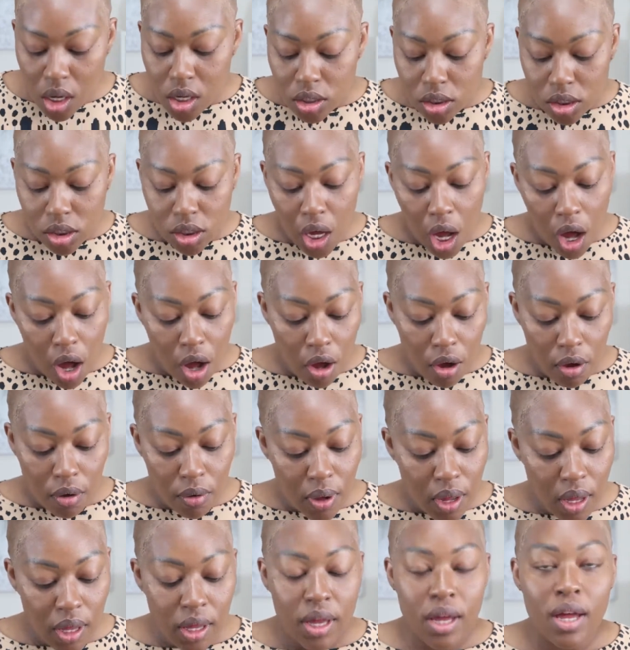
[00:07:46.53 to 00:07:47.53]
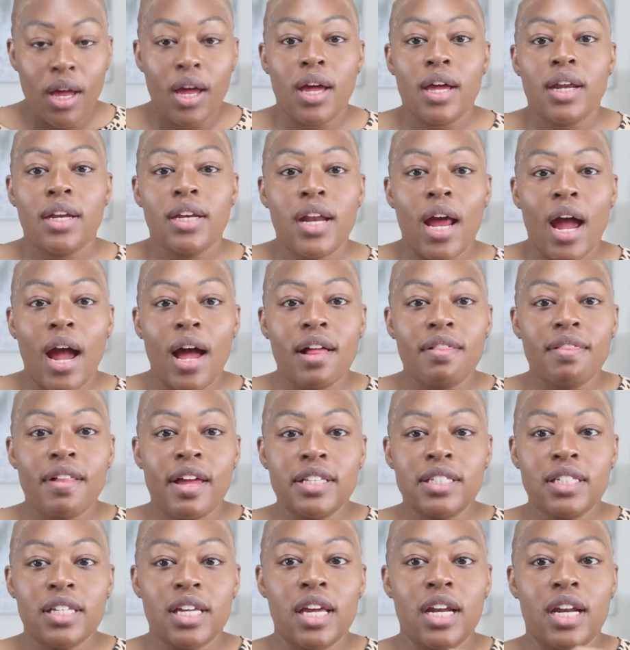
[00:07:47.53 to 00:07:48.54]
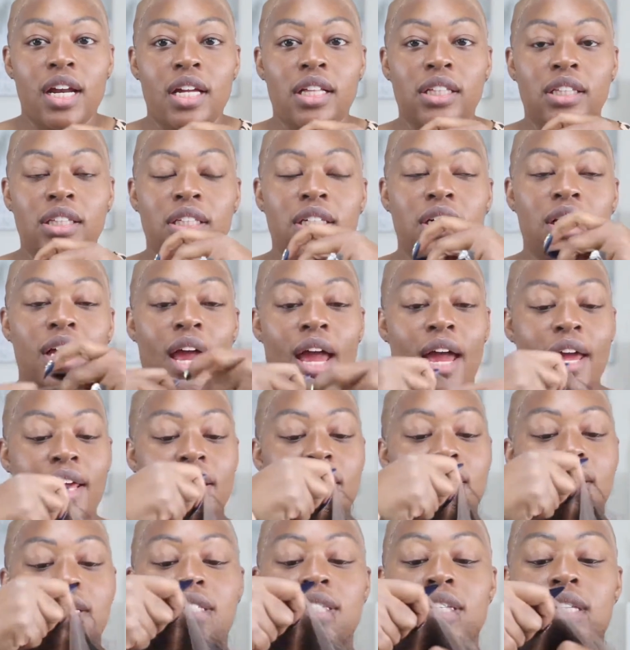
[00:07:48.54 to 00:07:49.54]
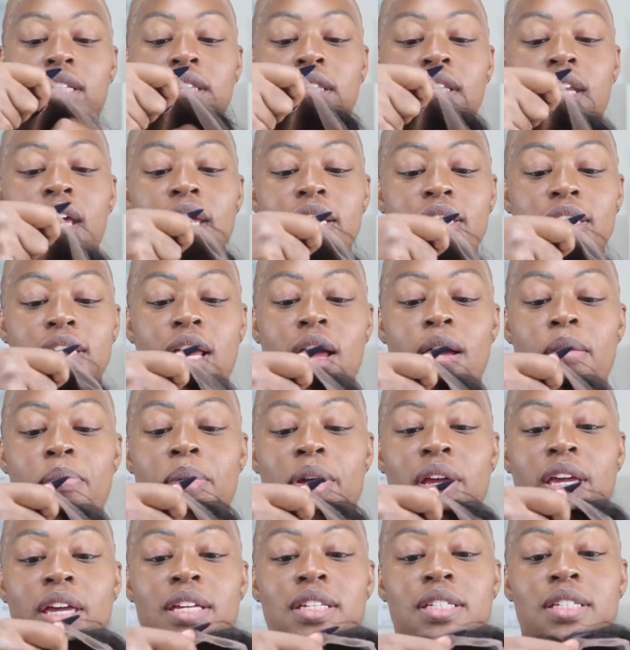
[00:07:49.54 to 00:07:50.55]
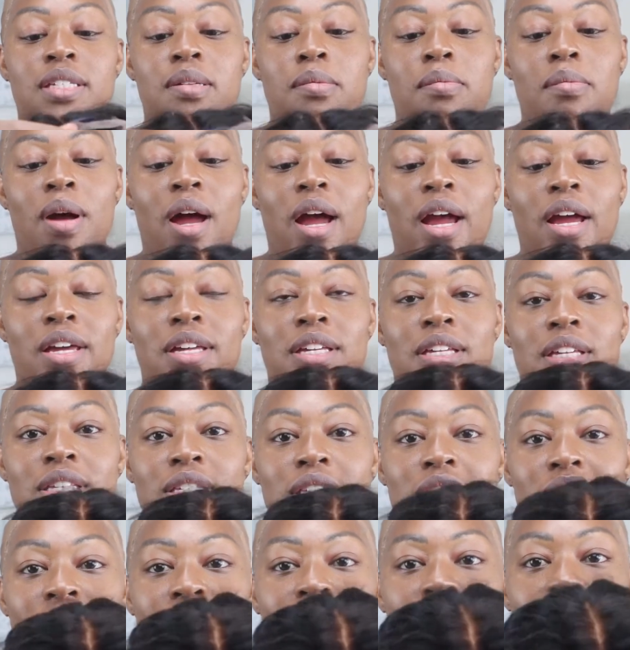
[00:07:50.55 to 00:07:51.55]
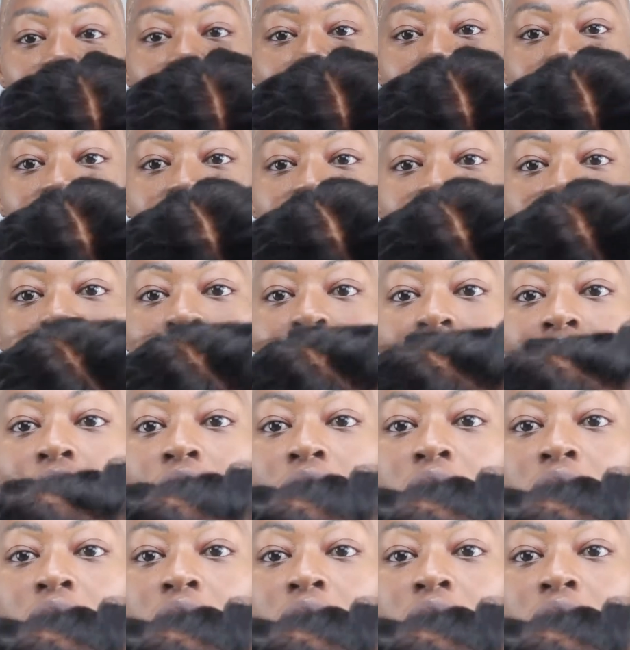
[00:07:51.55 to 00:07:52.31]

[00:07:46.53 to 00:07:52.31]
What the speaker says: So now let's get a look at this lace up against my skin.